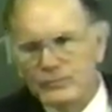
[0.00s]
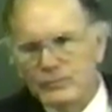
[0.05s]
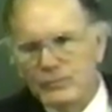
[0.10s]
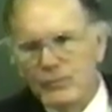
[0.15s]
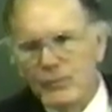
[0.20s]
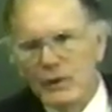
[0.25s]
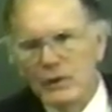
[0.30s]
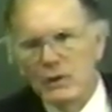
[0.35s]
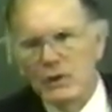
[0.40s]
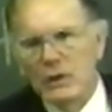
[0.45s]

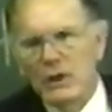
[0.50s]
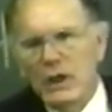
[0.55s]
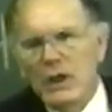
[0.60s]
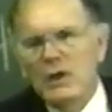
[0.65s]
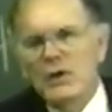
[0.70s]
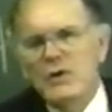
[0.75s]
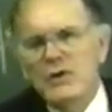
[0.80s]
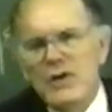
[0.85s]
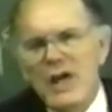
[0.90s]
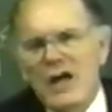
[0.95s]
the
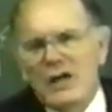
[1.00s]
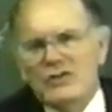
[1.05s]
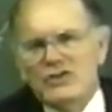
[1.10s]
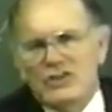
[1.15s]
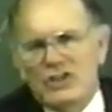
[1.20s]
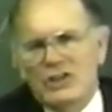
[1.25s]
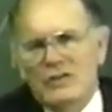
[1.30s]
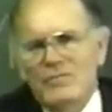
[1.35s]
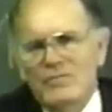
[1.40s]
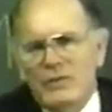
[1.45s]

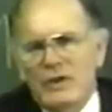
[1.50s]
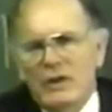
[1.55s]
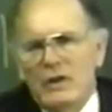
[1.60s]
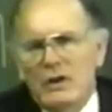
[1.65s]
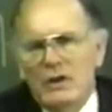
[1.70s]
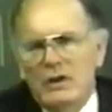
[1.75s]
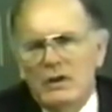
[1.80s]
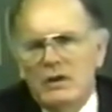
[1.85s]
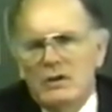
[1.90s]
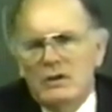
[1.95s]
introduction
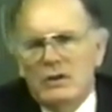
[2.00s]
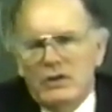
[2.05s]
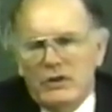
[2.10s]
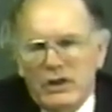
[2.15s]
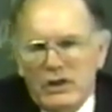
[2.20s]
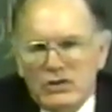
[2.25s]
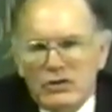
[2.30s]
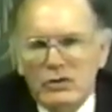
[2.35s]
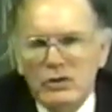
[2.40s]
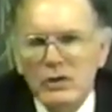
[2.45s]
to
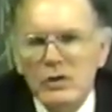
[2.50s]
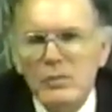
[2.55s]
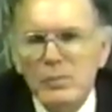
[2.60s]
this little